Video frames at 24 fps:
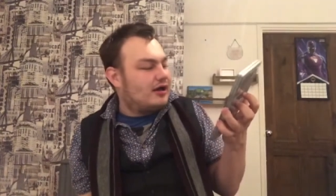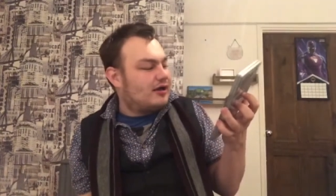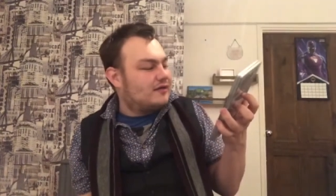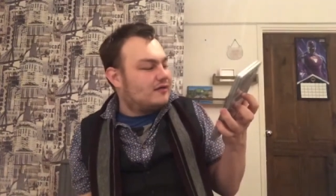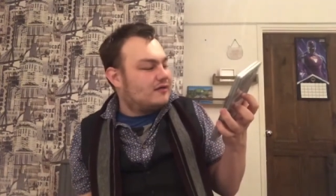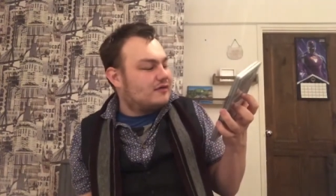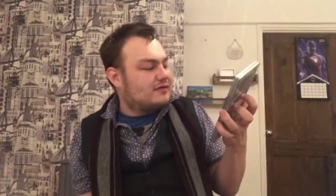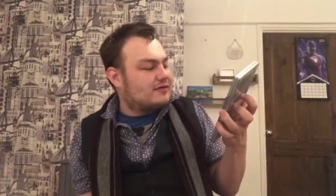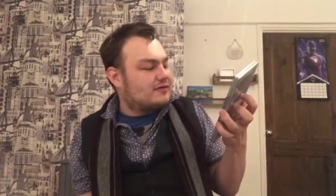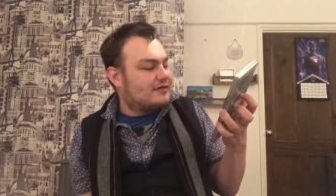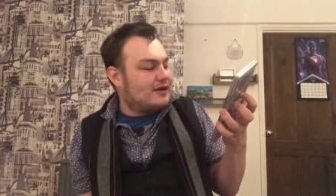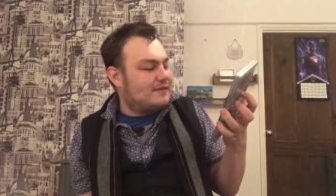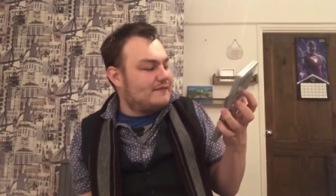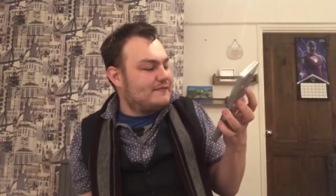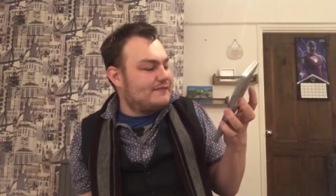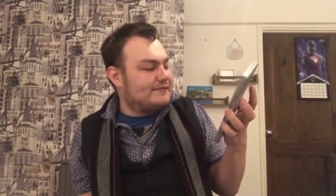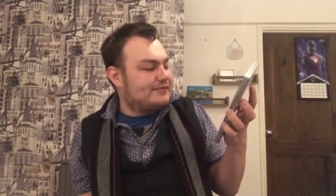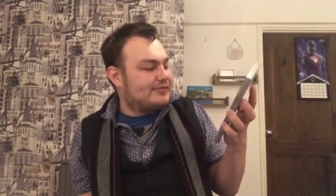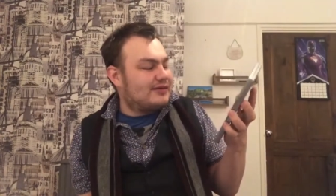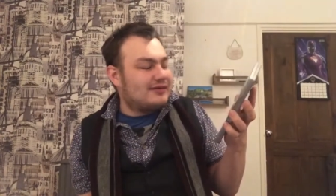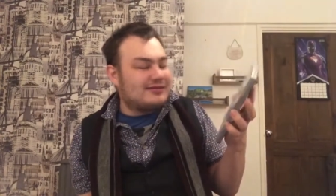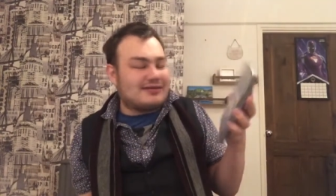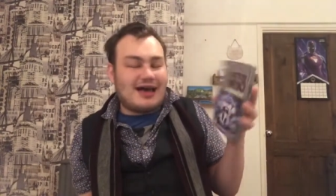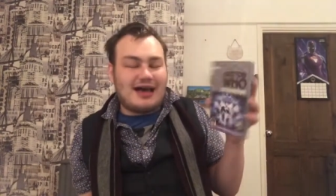
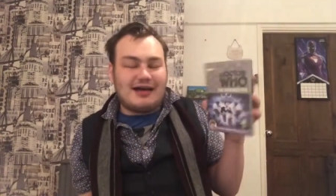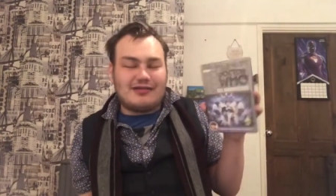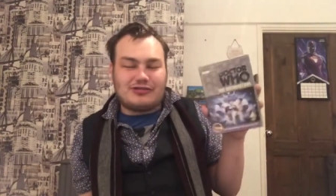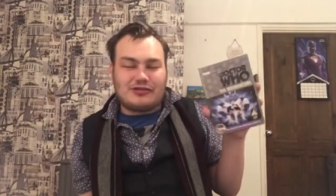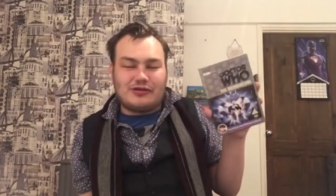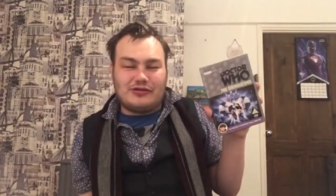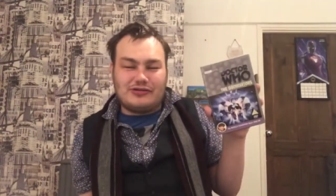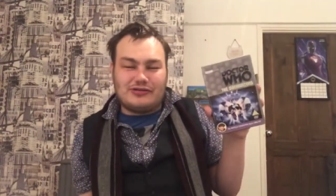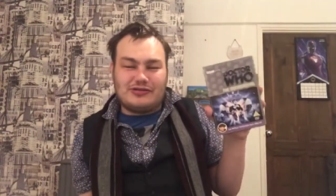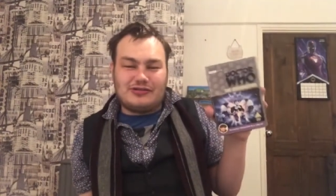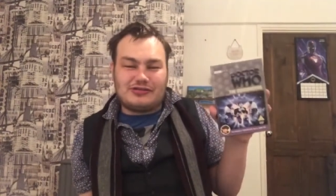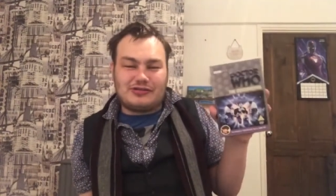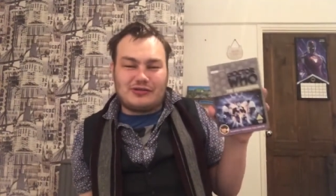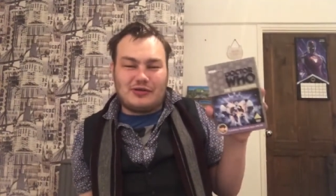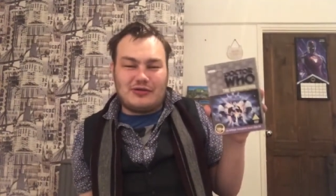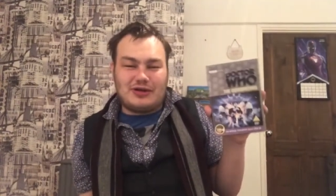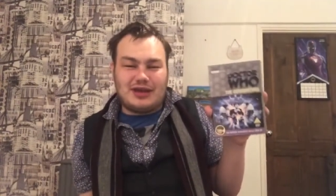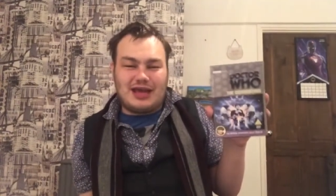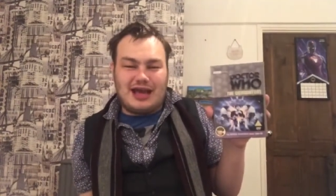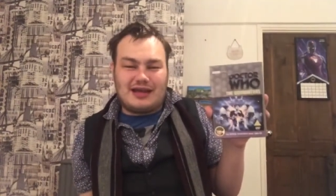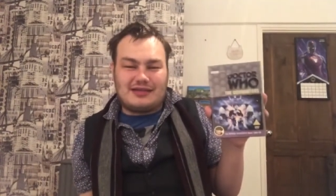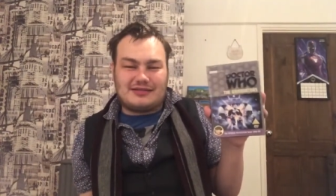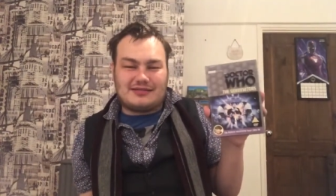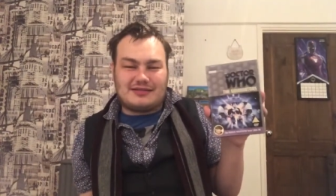The story
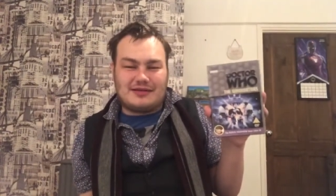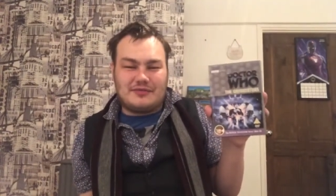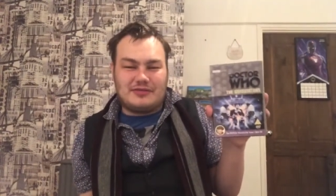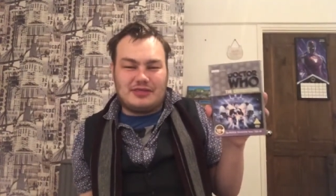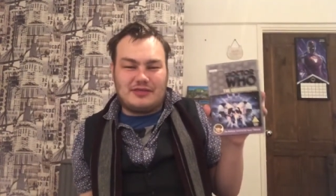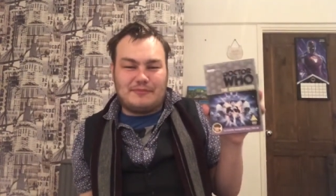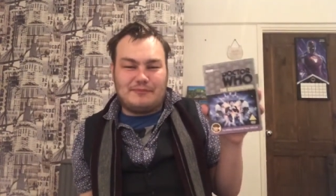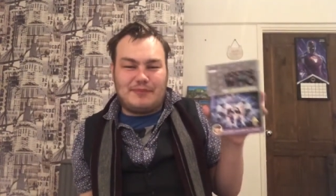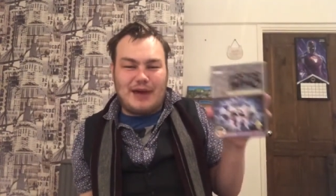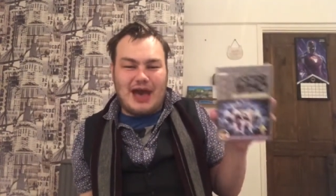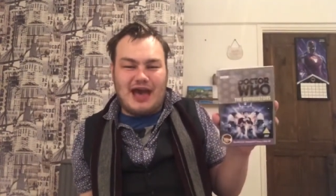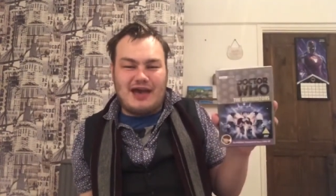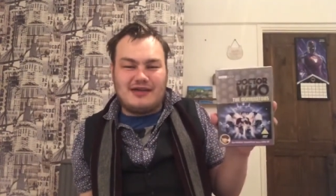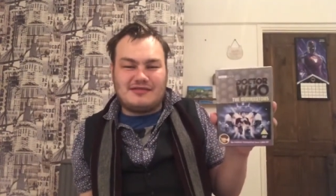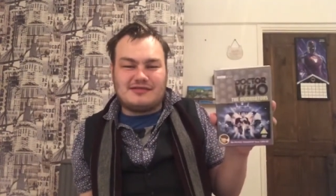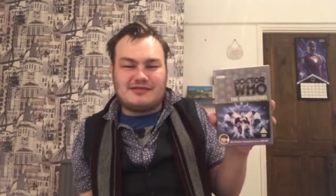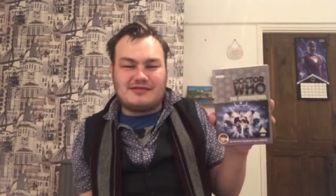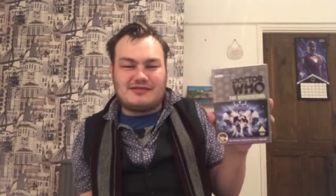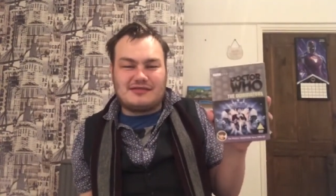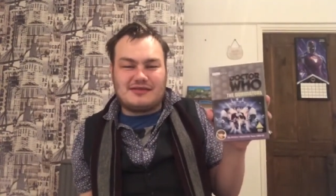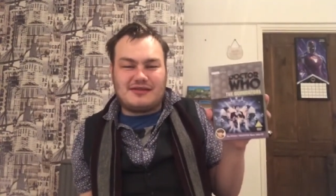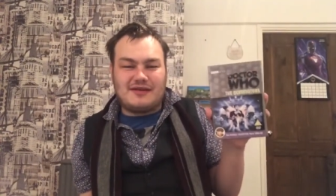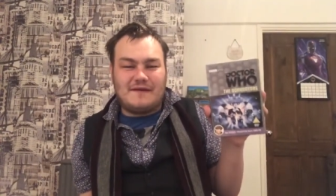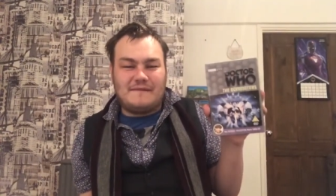has some of the
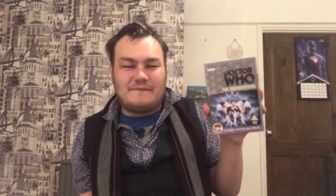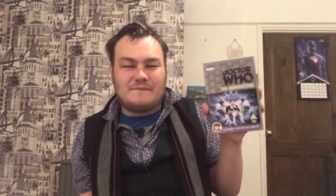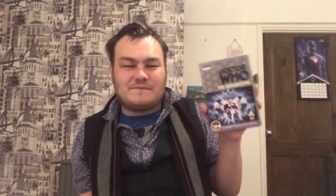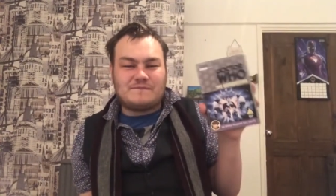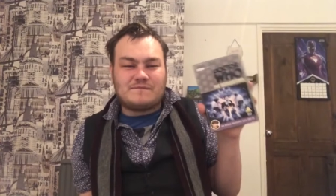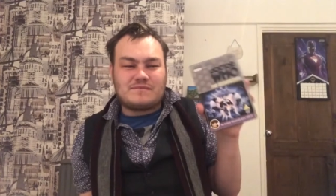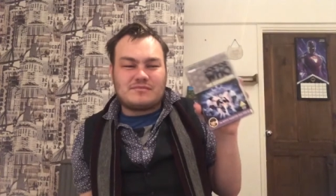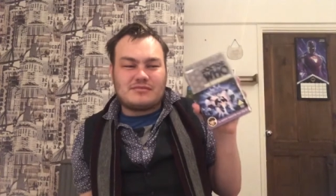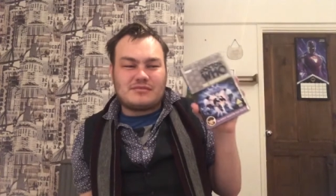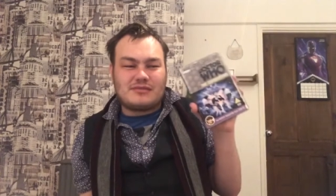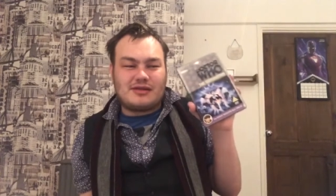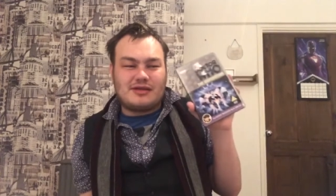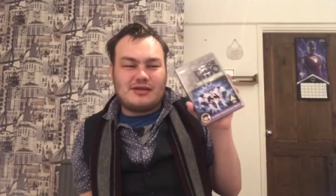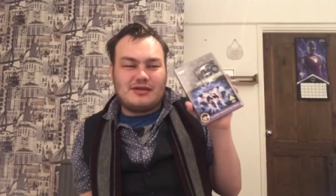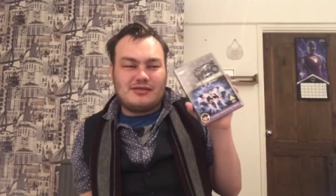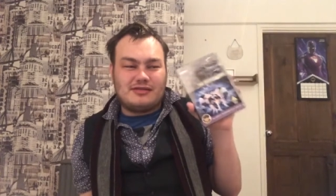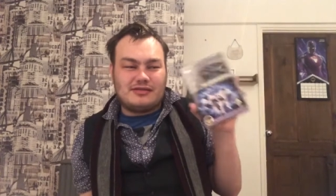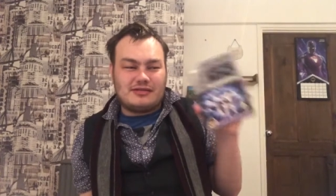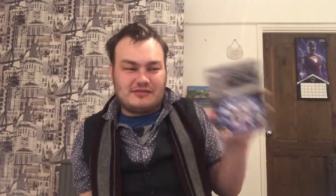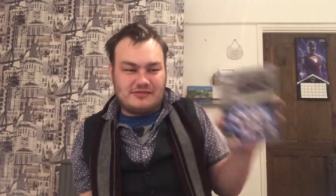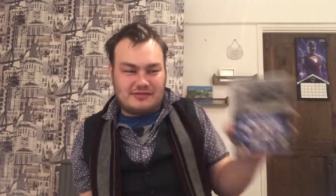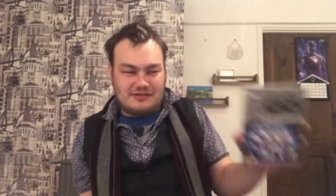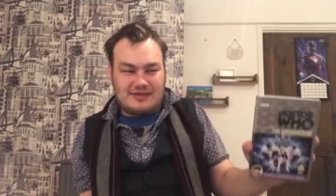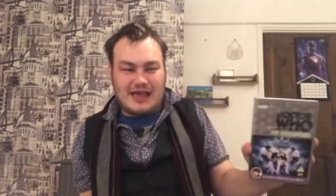best
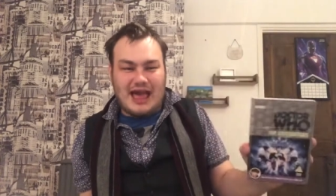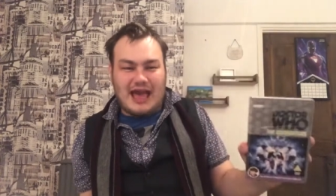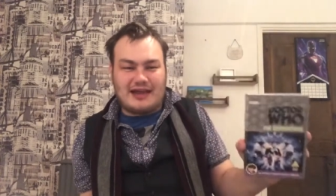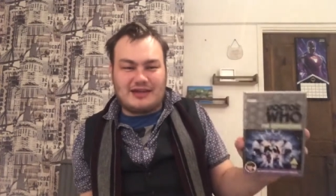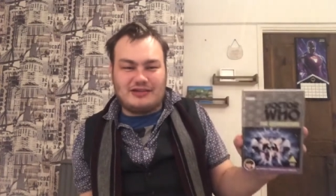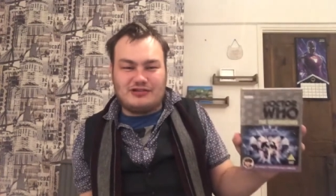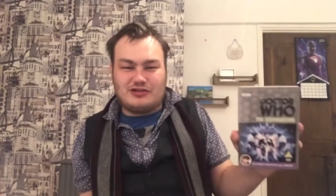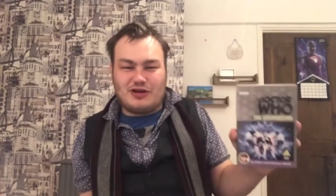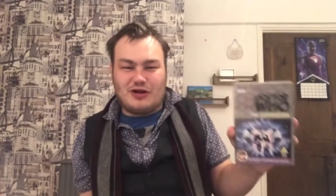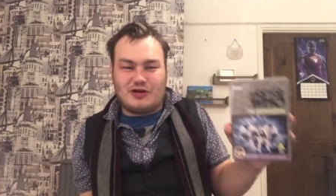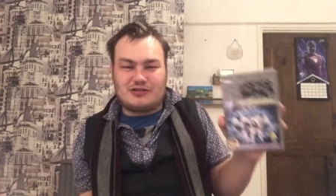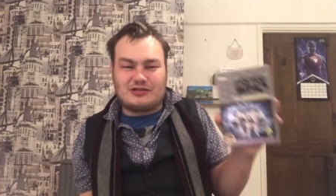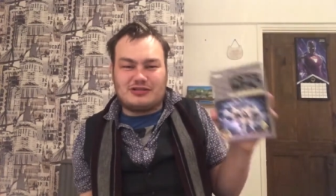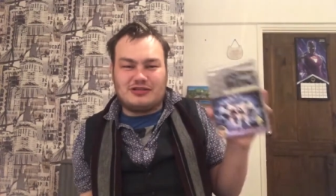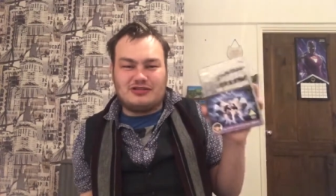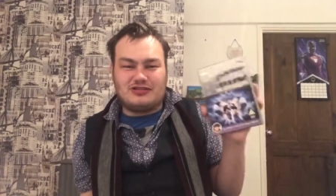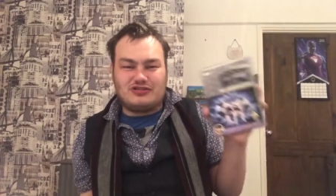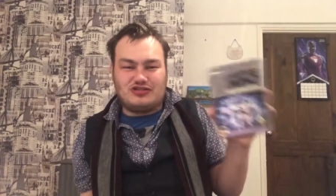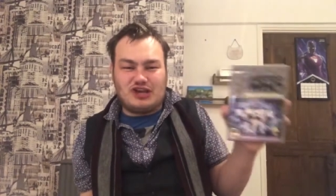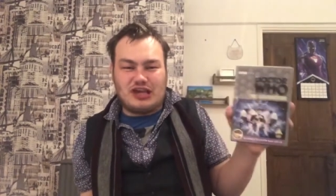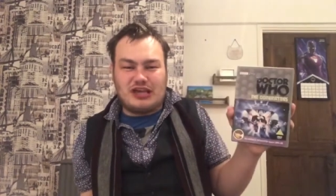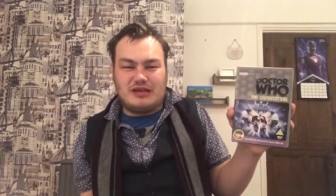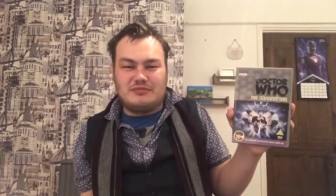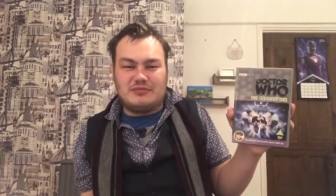Second Doctor
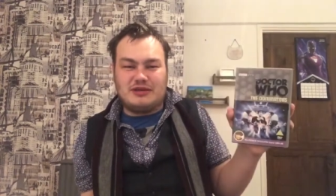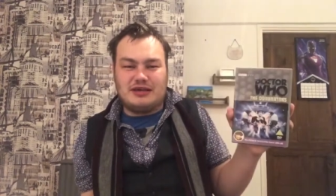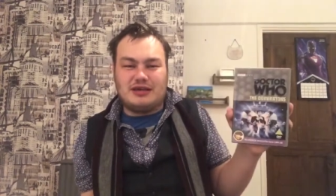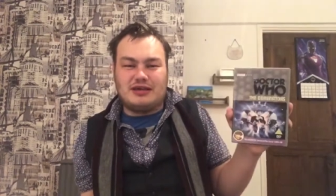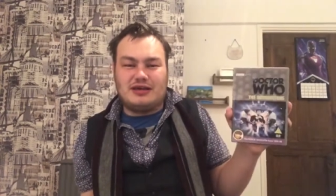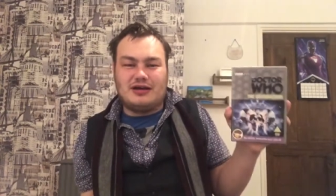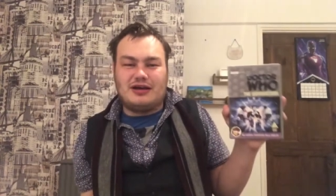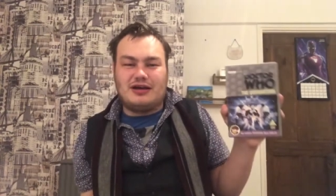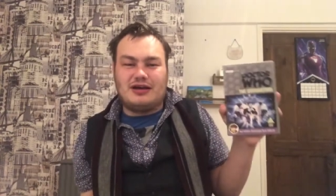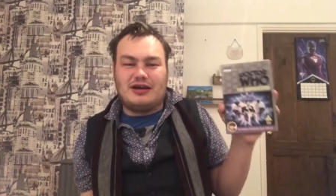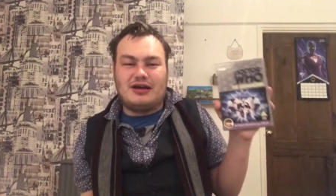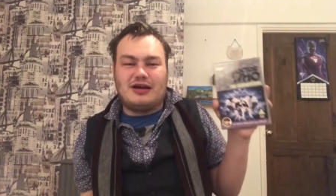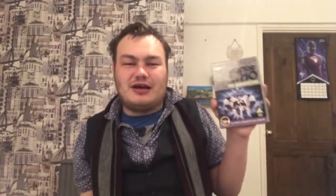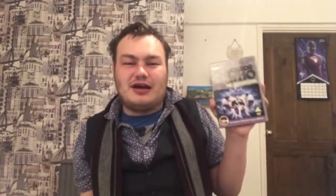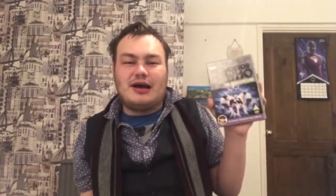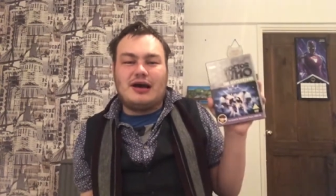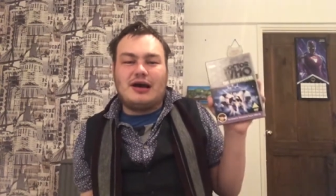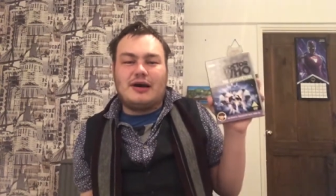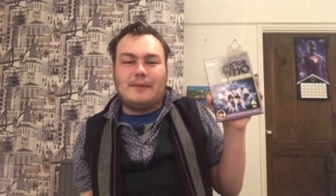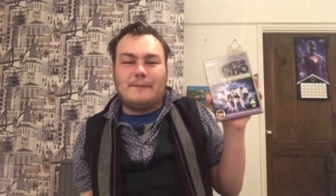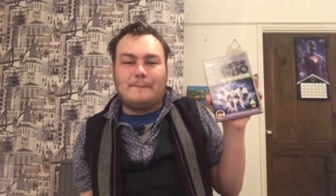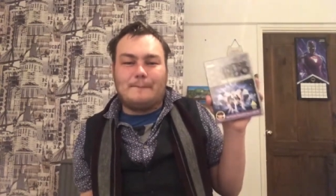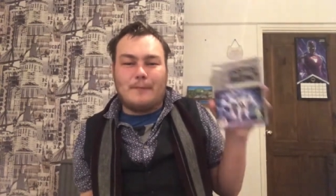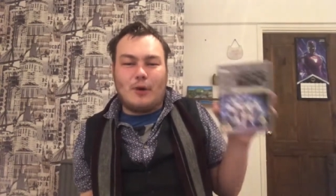Jamie
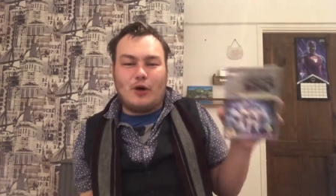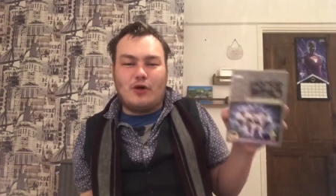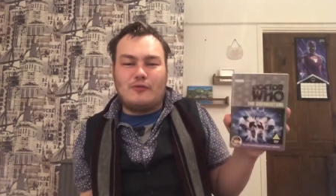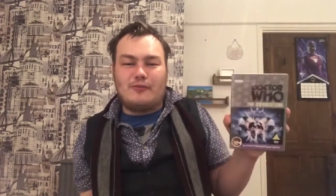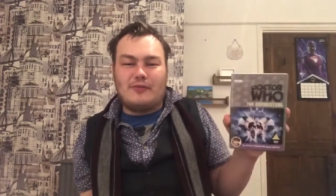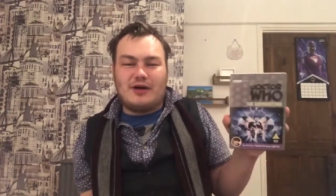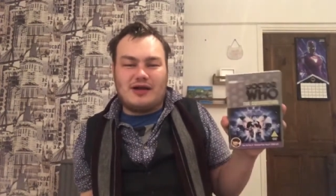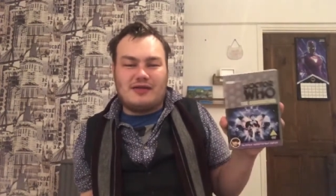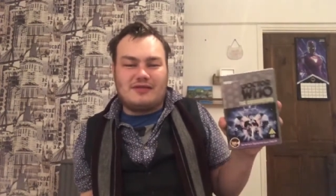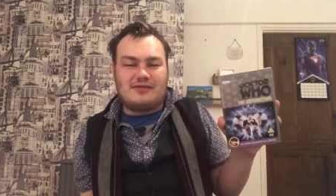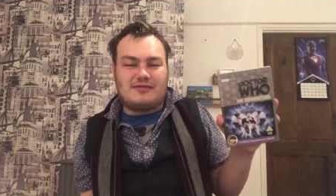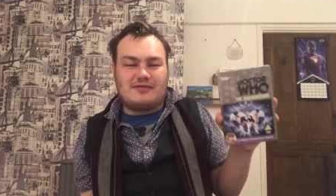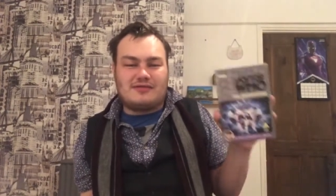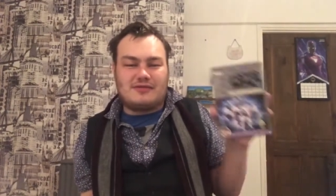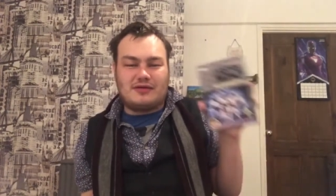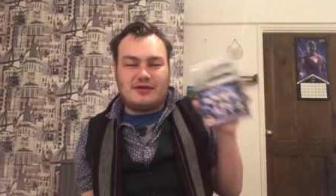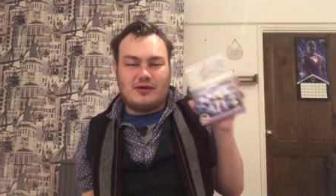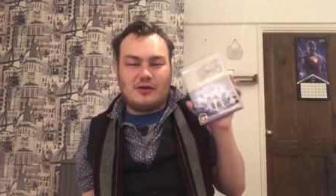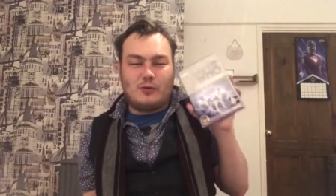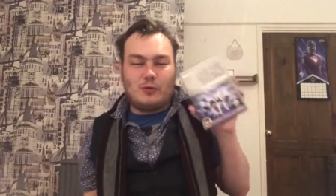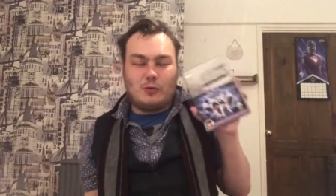moments.